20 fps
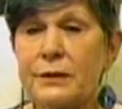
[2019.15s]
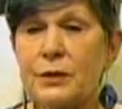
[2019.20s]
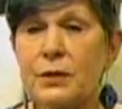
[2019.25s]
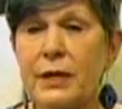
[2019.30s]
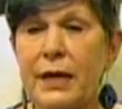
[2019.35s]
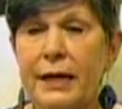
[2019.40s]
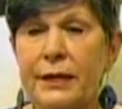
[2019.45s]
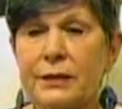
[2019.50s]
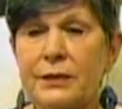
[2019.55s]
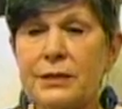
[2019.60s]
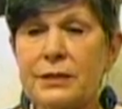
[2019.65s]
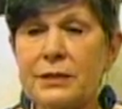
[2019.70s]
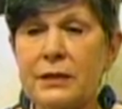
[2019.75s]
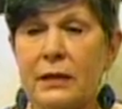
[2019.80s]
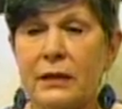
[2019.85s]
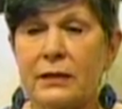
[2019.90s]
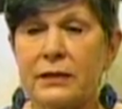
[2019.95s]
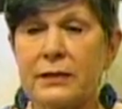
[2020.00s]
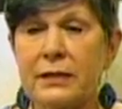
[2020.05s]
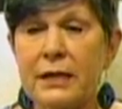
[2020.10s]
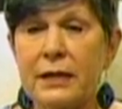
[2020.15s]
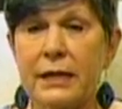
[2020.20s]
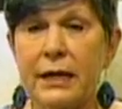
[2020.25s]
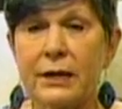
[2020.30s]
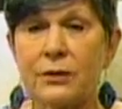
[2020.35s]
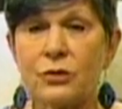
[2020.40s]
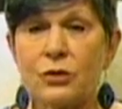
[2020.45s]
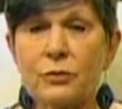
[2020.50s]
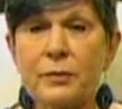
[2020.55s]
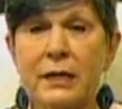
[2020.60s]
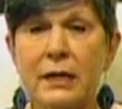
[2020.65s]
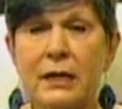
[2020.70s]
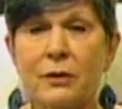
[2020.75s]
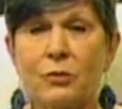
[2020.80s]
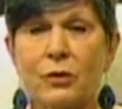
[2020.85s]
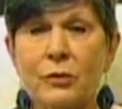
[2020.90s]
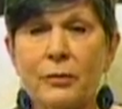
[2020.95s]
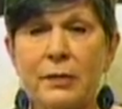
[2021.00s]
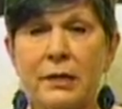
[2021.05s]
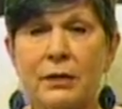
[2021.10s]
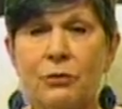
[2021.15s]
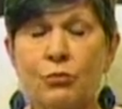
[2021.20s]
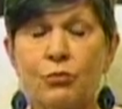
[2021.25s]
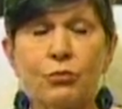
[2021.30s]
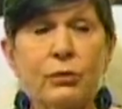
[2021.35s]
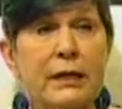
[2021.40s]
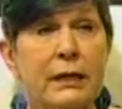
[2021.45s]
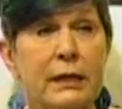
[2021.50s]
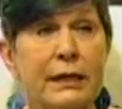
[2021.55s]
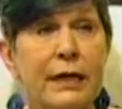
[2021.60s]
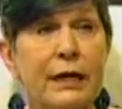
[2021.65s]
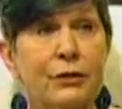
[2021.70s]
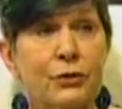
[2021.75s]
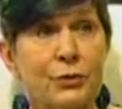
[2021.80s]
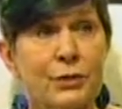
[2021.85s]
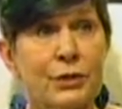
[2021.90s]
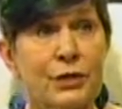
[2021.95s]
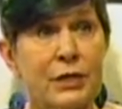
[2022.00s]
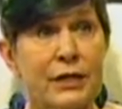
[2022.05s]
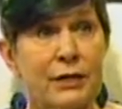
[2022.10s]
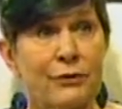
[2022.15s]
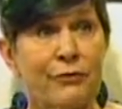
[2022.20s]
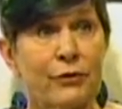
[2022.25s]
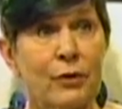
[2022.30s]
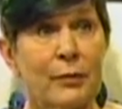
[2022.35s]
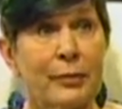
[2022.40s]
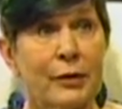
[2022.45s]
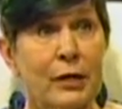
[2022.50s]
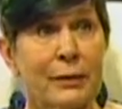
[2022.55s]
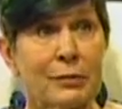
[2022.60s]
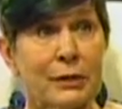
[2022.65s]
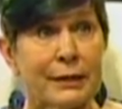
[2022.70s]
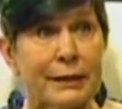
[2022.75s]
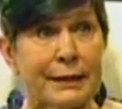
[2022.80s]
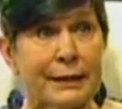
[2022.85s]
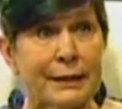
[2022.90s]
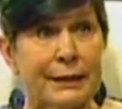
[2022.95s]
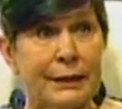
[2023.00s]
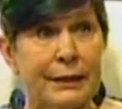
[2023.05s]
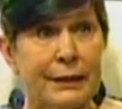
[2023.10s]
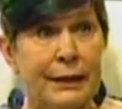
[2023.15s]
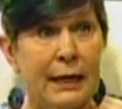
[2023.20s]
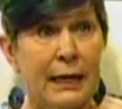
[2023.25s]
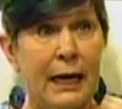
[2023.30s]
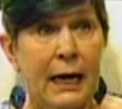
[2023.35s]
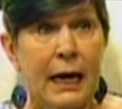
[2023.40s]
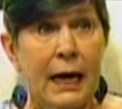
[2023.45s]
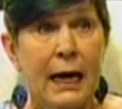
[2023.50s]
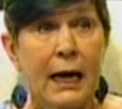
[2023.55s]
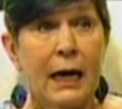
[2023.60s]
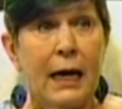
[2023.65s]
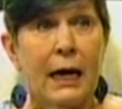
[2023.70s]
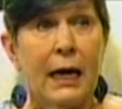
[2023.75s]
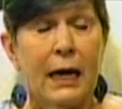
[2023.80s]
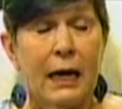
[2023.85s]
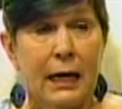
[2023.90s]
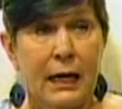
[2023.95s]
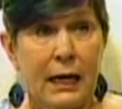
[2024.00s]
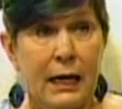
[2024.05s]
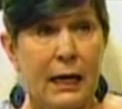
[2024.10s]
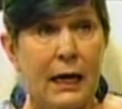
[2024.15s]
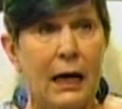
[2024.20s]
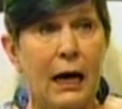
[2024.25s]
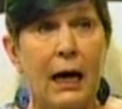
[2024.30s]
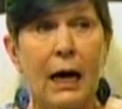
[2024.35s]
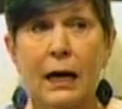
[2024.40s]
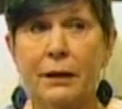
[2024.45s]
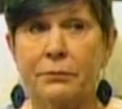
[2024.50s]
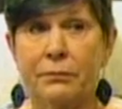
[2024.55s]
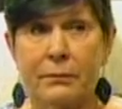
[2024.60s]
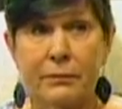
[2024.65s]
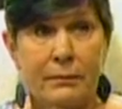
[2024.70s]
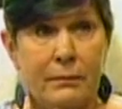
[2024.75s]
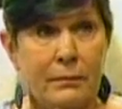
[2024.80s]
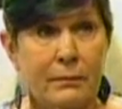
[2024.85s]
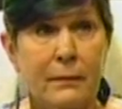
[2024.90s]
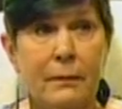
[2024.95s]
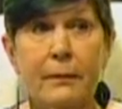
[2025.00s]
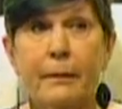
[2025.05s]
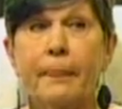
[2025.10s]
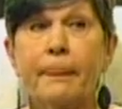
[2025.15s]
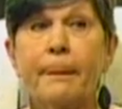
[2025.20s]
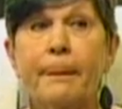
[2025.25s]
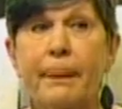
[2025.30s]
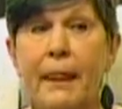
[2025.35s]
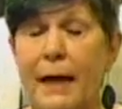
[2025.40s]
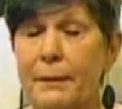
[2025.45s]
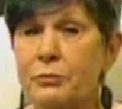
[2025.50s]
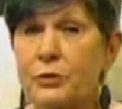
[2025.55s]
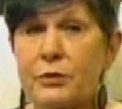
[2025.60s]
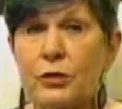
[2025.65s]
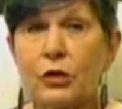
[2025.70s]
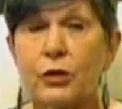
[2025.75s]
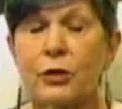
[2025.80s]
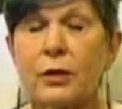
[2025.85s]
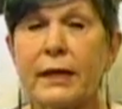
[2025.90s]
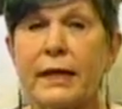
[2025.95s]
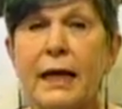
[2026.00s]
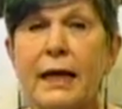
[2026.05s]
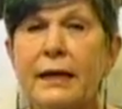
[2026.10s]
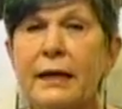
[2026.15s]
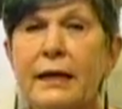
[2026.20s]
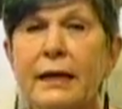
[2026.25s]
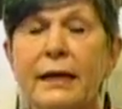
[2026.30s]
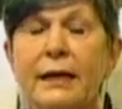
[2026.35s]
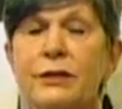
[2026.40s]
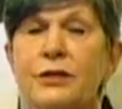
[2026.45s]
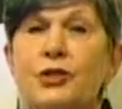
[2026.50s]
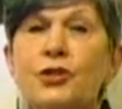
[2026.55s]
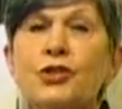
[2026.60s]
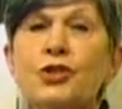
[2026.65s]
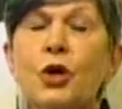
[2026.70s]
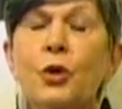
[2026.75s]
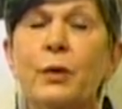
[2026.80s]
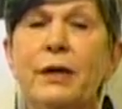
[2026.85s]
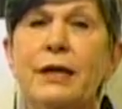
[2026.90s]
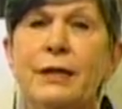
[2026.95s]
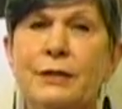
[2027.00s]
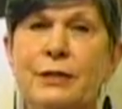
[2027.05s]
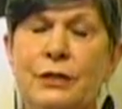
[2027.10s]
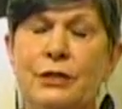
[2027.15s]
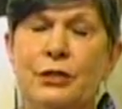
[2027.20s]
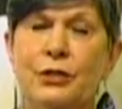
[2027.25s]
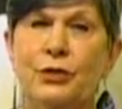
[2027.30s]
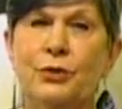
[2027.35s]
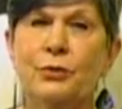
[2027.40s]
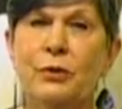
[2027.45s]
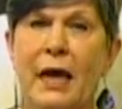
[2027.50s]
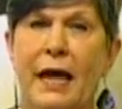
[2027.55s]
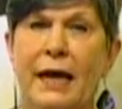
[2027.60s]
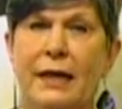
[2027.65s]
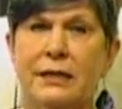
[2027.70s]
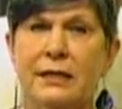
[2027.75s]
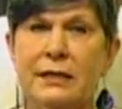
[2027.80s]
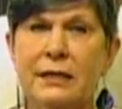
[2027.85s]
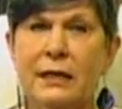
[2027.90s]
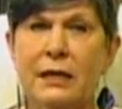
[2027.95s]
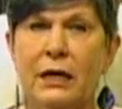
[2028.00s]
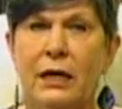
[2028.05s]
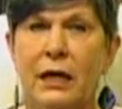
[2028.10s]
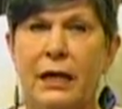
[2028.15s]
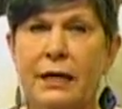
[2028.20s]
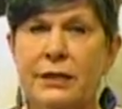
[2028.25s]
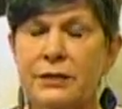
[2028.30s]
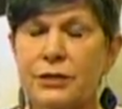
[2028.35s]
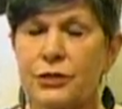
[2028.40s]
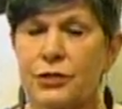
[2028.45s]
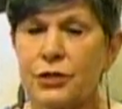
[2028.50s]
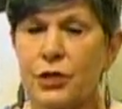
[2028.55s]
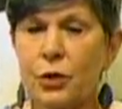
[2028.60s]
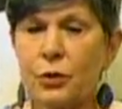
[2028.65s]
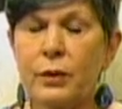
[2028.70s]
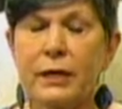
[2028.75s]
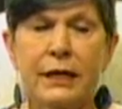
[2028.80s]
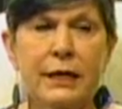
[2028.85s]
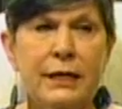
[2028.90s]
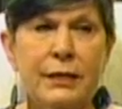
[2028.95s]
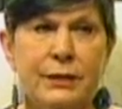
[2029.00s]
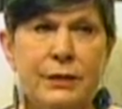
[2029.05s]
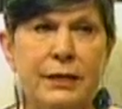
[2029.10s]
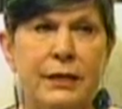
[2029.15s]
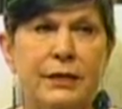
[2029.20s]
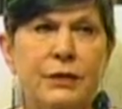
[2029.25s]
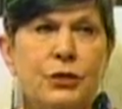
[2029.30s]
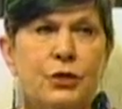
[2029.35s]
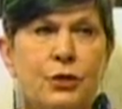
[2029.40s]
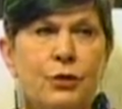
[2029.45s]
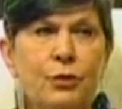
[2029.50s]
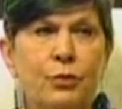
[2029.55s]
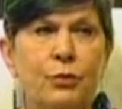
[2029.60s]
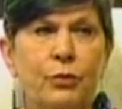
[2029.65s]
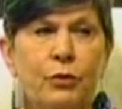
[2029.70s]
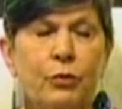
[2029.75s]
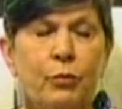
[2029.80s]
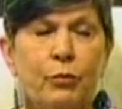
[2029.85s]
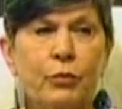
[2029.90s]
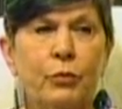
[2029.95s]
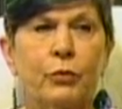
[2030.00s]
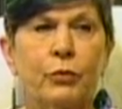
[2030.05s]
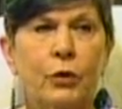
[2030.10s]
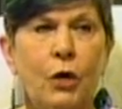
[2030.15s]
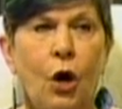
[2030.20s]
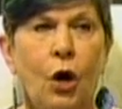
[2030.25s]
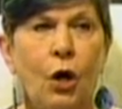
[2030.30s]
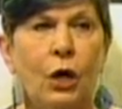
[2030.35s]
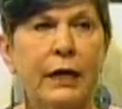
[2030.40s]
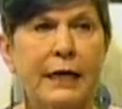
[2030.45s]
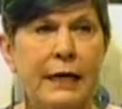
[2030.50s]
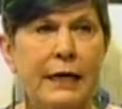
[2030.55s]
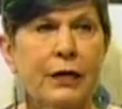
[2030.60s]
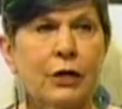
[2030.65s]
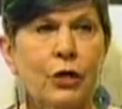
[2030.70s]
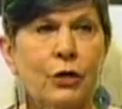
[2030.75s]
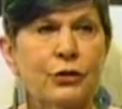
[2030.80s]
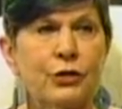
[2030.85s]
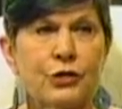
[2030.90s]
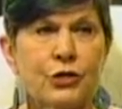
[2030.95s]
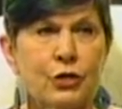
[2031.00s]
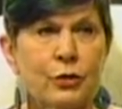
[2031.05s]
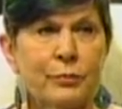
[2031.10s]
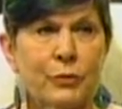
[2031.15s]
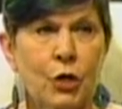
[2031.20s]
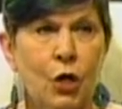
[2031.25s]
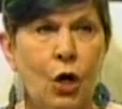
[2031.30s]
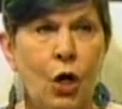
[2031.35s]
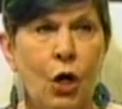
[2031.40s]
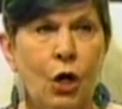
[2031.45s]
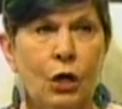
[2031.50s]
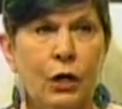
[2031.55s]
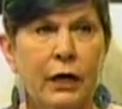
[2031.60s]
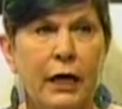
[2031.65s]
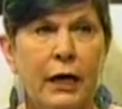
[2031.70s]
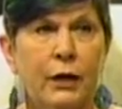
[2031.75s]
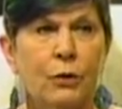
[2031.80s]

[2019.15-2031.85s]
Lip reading: next city council meeting will be really interesting for the public. It will. I hope everybody attends and listens. Absolutely, and it is so easy to do that. It's so easy to call in on the Zoom call and